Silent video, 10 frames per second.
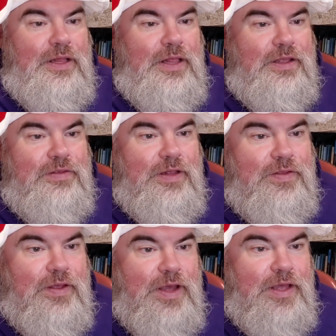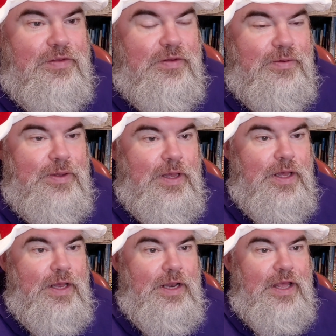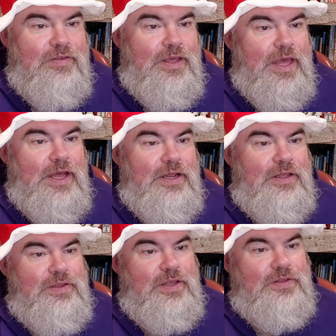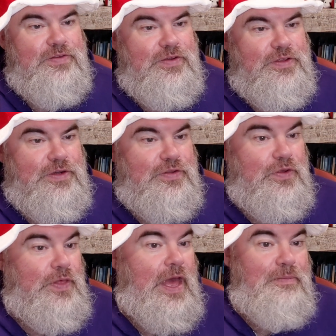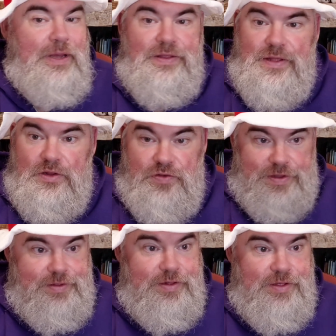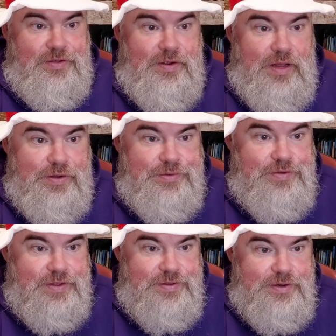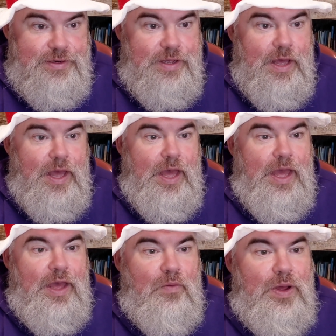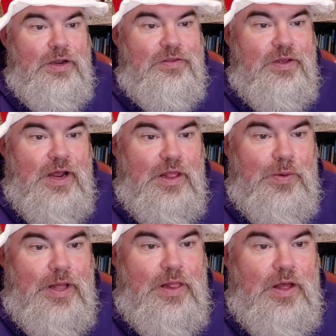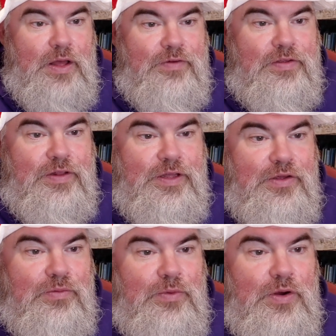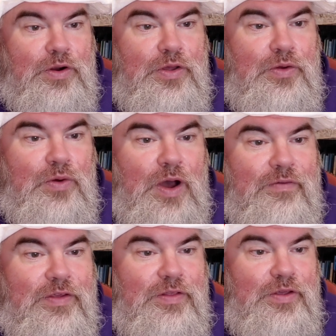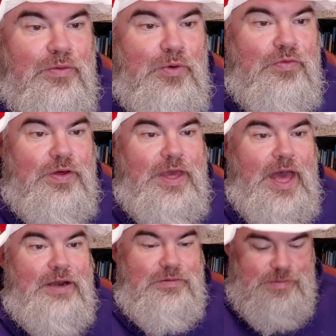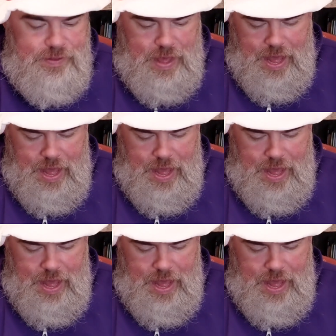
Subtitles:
Leslie said, okay, so Leslie Candy says she's here, so that means that Justin is here. Hello, Justin. And Wendy said, LOL, obviously you moved the cat in the